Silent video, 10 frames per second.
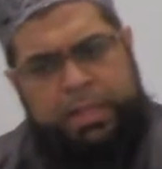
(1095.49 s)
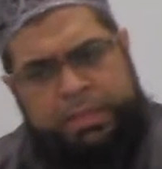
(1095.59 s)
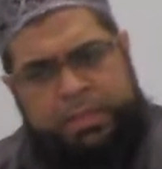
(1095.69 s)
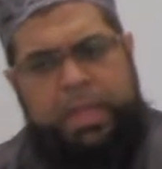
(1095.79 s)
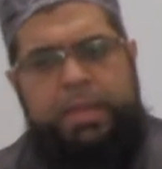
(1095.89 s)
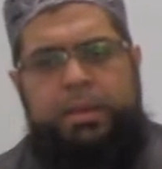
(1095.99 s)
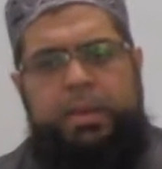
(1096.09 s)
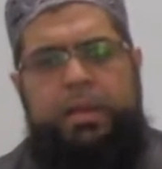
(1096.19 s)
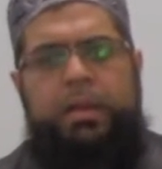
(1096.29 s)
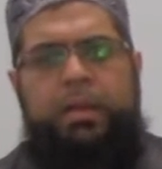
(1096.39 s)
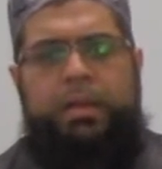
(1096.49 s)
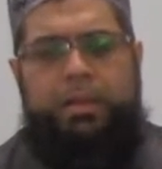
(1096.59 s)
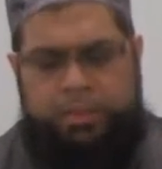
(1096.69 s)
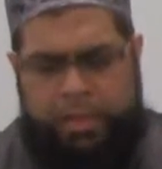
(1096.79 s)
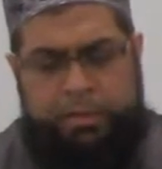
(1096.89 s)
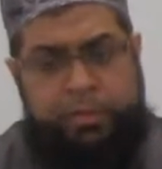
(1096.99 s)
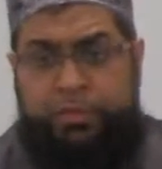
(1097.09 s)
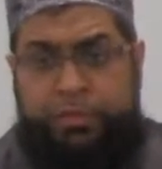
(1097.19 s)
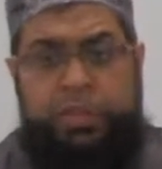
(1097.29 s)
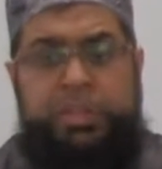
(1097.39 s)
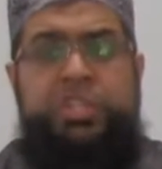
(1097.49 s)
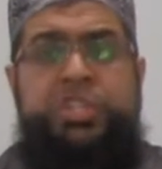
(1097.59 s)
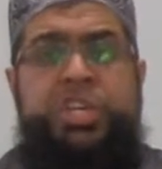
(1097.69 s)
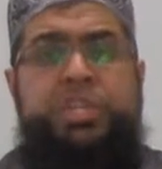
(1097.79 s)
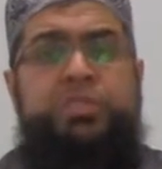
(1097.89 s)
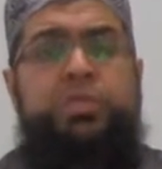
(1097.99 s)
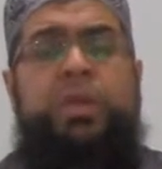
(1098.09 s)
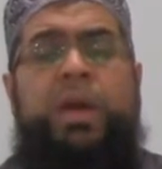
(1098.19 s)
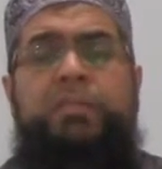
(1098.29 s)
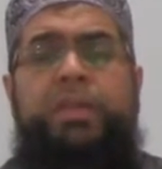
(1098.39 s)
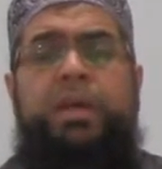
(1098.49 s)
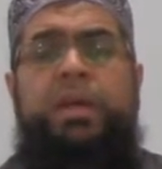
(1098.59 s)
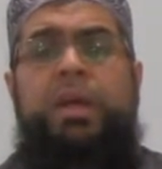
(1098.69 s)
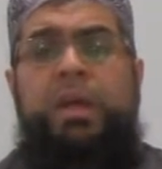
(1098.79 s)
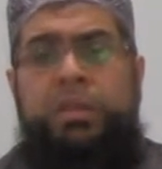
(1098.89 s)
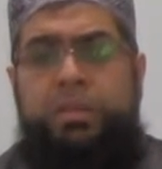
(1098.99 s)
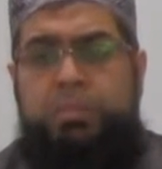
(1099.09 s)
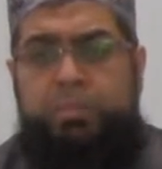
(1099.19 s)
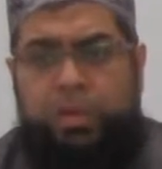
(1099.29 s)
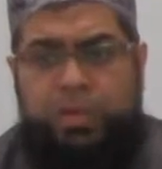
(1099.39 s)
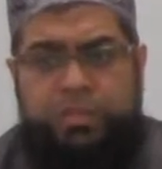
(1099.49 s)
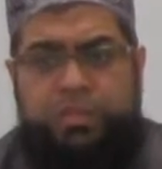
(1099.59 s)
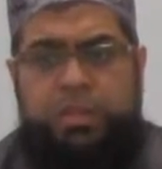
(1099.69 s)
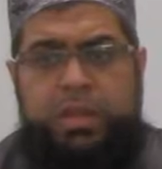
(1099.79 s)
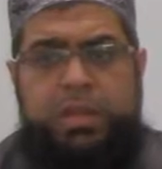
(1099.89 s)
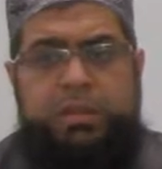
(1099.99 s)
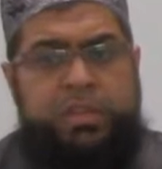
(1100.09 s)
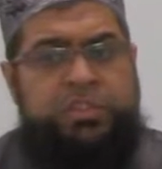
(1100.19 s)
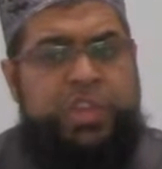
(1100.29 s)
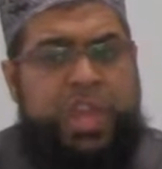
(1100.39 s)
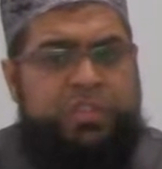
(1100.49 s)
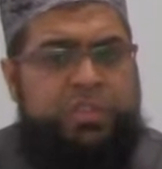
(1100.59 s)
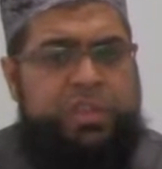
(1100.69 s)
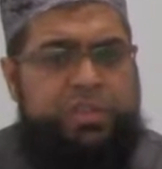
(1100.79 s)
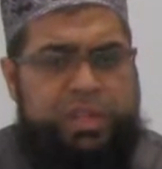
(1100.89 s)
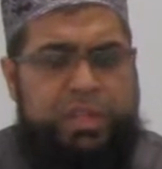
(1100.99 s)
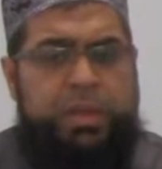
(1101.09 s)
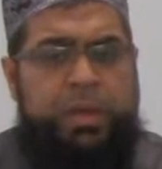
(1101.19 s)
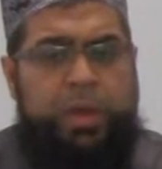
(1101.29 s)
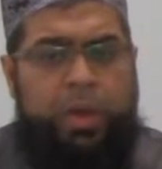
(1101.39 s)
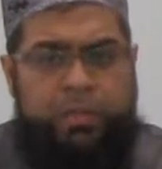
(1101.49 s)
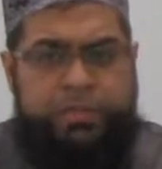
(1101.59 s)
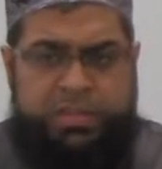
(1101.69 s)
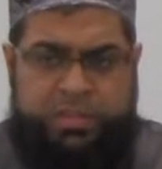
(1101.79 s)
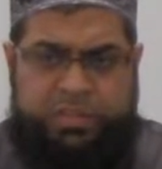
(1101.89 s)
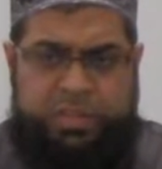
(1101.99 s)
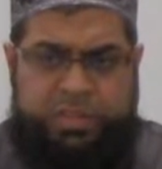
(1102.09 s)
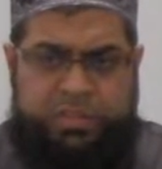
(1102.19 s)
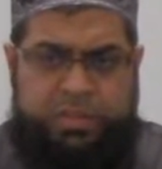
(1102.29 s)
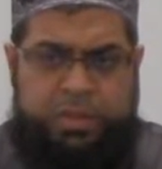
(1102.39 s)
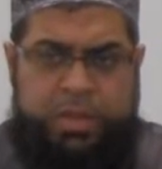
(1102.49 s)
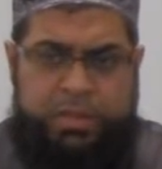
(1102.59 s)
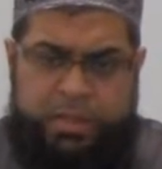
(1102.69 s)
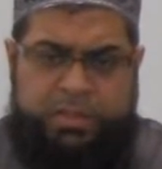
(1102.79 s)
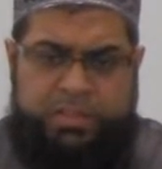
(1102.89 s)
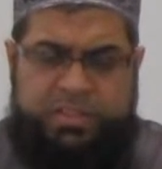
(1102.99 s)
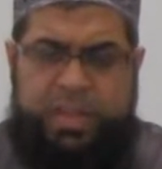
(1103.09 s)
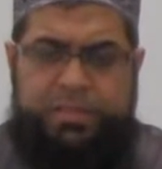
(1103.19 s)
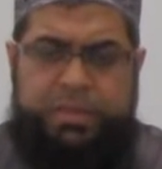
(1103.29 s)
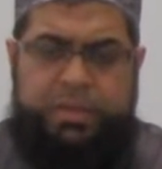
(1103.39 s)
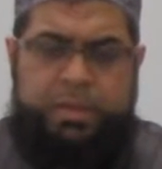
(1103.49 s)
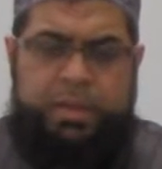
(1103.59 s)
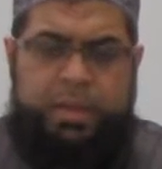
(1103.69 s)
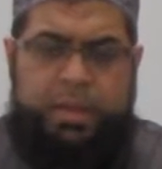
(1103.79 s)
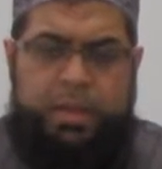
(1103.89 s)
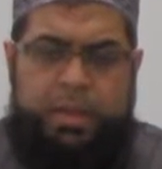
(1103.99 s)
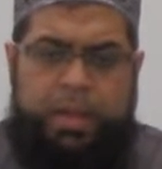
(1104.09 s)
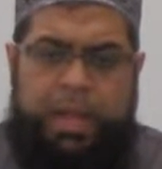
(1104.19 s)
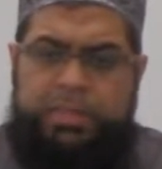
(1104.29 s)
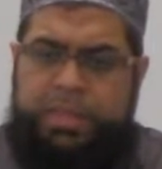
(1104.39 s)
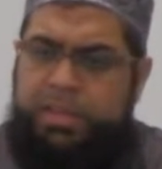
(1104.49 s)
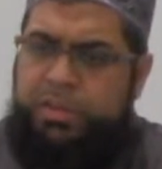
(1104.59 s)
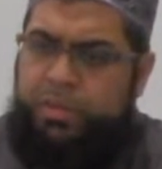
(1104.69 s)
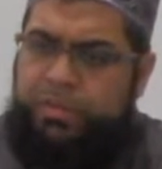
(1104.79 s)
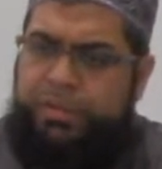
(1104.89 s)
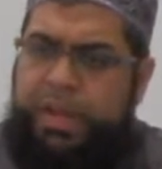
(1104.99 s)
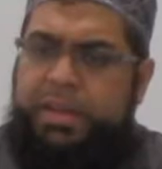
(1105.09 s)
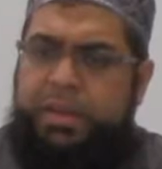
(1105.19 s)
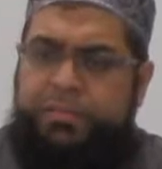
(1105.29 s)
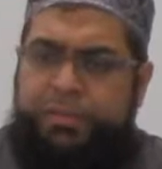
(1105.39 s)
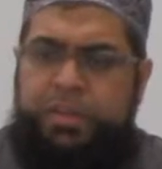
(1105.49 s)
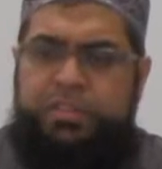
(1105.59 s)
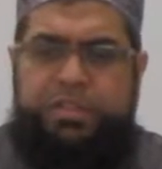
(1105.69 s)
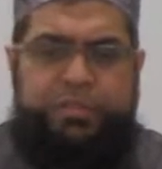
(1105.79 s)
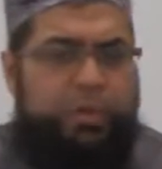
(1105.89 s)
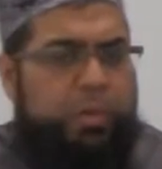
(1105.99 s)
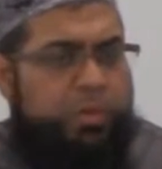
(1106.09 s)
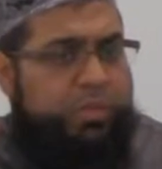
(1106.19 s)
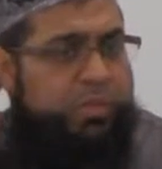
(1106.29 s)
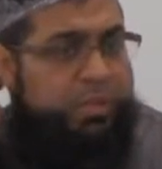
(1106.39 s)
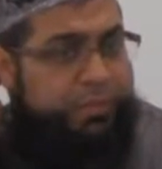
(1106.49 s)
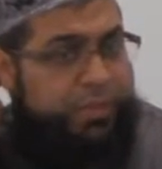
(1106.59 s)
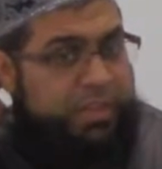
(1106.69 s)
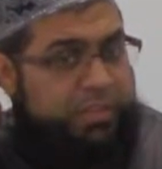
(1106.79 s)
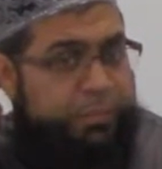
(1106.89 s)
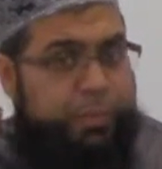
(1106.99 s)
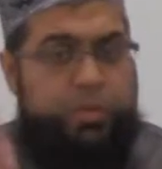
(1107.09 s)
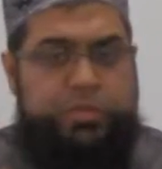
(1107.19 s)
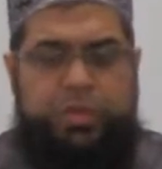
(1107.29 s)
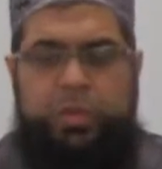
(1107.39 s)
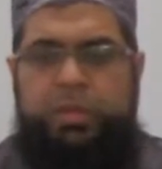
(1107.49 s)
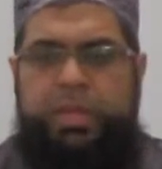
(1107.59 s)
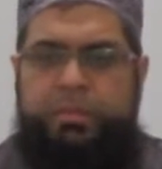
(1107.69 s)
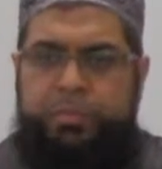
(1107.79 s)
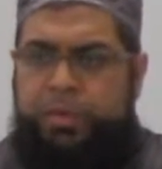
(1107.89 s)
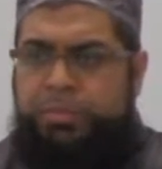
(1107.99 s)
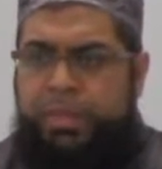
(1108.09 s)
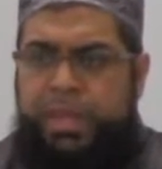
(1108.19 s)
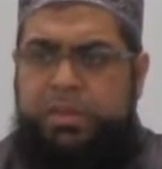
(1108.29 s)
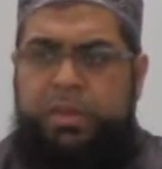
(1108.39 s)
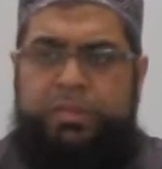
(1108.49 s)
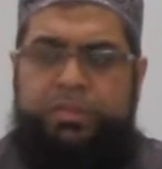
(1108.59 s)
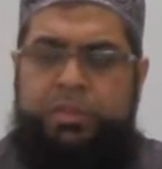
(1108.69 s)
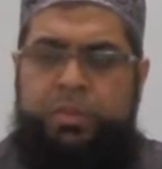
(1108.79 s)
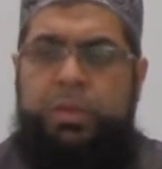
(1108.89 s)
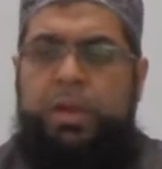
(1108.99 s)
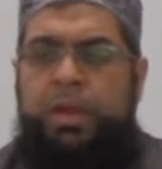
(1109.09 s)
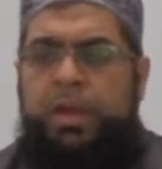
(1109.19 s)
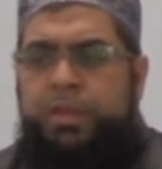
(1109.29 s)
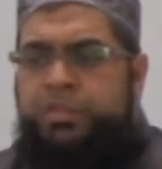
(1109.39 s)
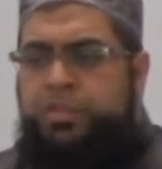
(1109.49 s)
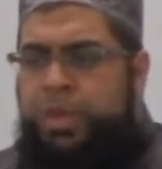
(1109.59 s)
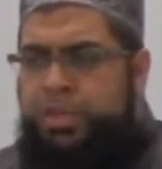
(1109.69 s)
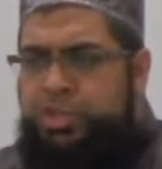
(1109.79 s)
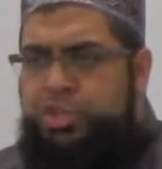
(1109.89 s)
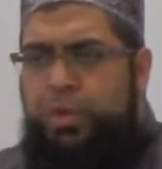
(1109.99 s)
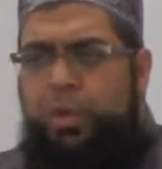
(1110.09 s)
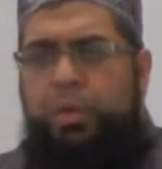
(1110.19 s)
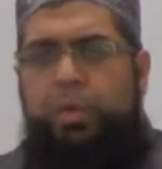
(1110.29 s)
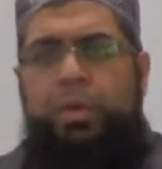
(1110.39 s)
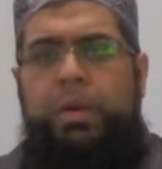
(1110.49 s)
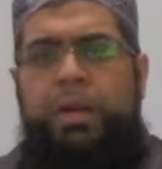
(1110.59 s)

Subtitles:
Then, and you've got the sheet to cover the modesty, the chastity of the deceased that is covered. And then you will find that first and foremost, the first protocol that what me and you have to do is to ensure